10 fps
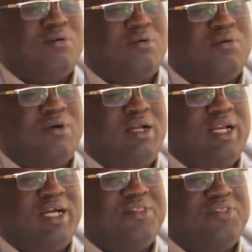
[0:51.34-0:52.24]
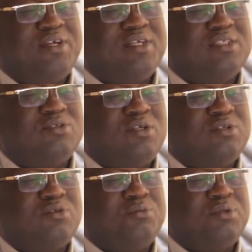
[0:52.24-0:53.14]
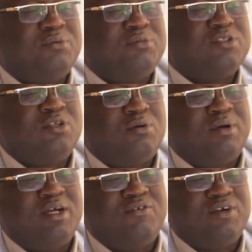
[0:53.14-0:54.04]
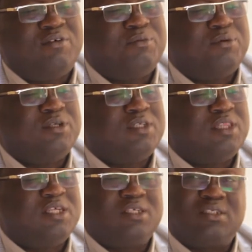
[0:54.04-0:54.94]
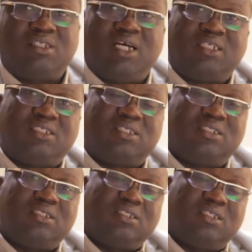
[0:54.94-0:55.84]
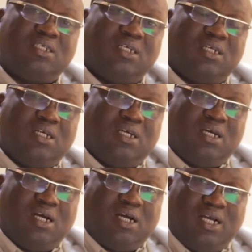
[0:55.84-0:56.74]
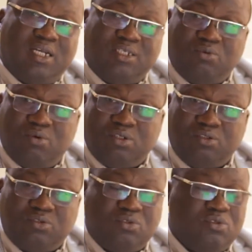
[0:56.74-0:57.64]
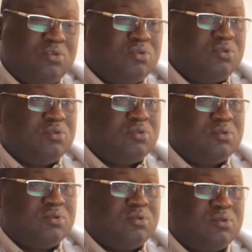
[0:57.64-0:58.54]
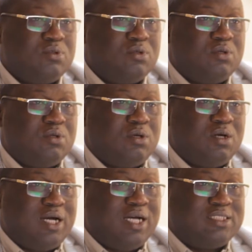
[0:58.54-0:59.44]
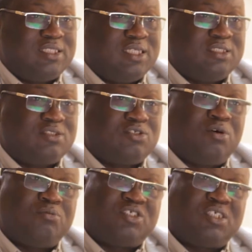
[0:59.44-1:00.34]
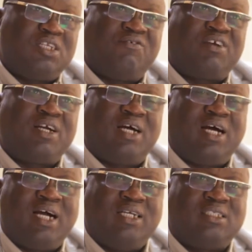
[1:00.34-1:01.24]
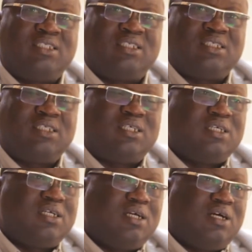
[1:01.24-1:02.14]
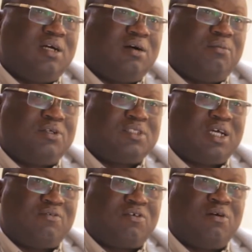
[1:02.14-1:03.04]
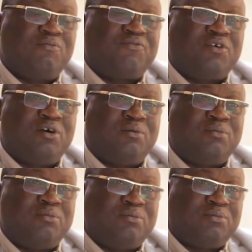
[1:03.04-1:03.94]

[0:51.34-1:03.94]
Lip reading: Well, I think it's going to be a misnomer if everybody thinks that anyone who attains some significant height must have come from